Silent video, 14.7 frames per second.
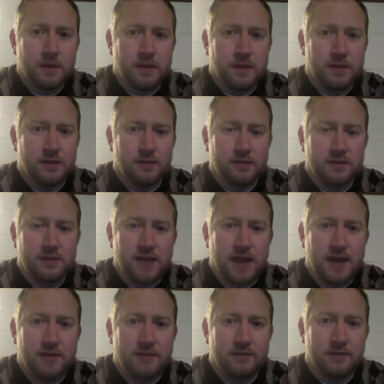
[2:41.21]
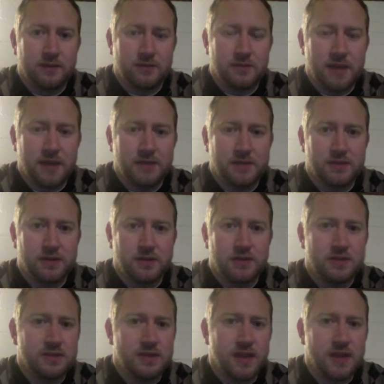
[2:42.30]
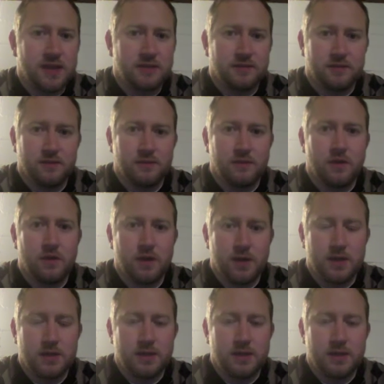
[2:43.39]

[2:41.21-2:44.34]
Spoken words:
He's on staff at First Baptist Church in Jacksonville, Florida.